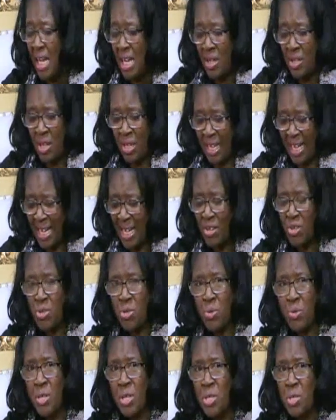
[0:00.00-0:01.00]
Uh, get
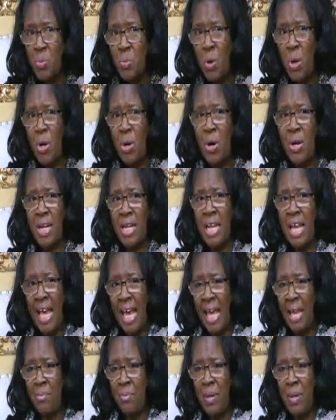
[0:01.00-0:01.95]
into this yes. word and